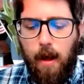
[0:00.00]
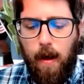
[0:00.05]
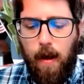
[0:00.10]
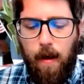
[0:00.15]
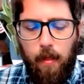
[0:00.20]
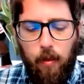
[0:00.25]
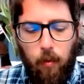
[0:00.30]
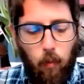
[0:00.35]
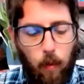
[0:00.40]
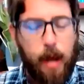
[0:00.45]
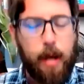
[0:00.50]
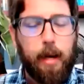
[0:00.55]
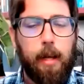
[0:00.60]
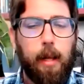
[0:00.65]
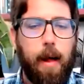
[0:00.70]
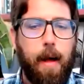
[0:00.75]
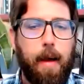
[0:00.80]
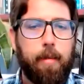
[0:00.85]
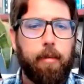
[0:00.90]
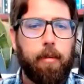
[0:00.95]
The red
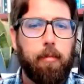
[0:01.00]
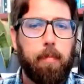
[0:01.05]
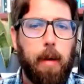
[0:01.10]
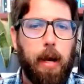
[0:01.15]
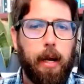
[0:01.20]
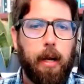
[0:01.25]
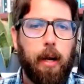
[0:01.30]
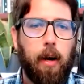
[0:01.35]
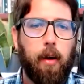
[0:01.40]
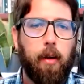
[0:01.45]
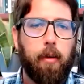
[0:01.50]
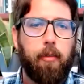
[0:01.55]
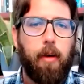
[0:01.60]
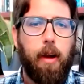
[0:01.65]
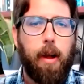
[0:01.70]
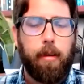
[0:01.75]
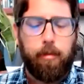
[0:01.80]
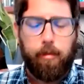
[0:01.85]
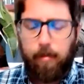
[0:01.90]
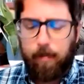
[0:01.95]
classes, by
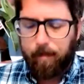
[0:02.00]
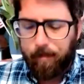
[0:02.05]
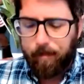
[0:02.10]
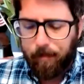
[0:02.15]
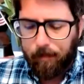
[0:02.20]
contrast,